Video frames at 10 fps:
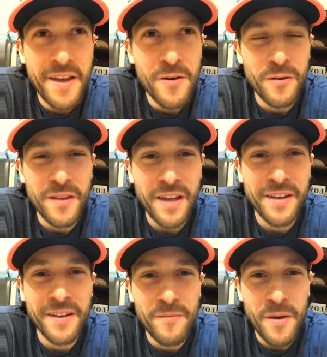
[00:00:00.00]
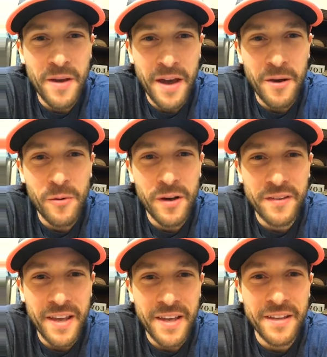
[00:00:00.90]
who's not I, I want to
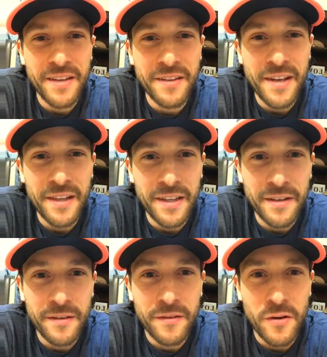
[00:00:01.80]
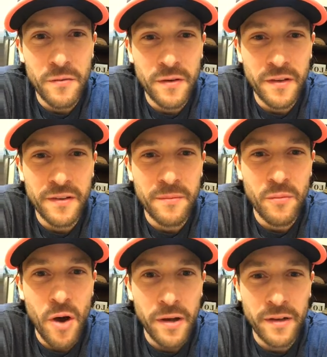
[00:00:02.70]
say selling services and
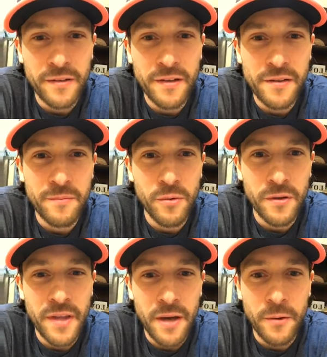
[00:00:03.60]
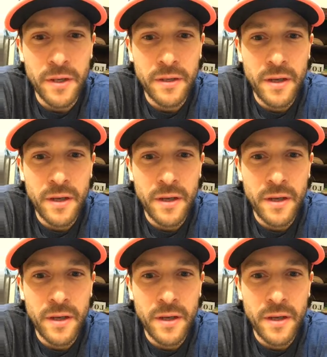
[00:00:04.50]
products. Let's just put it that way.